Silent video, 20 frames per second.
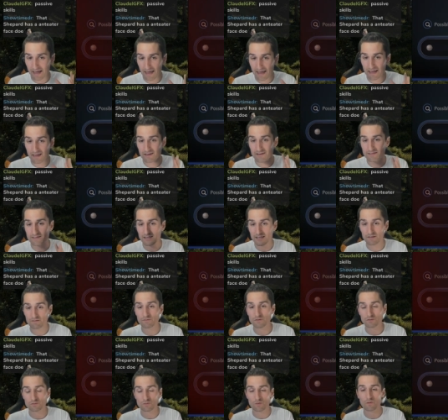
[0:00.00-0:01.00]
and
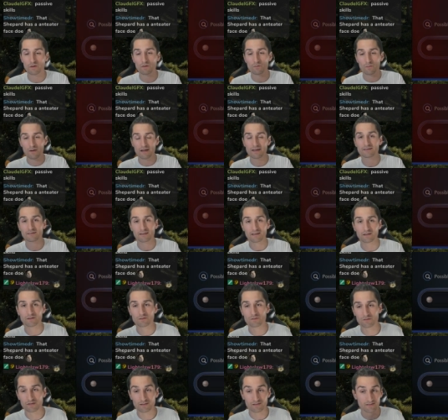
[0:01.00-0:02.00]
inventory weight
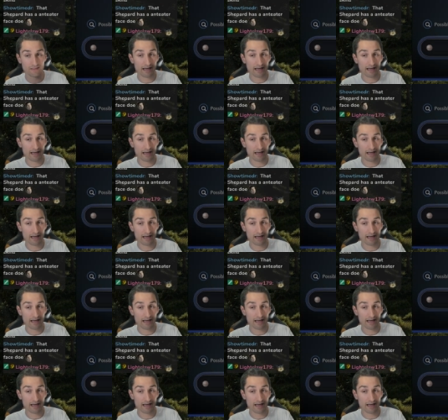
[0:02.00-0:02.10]
increase.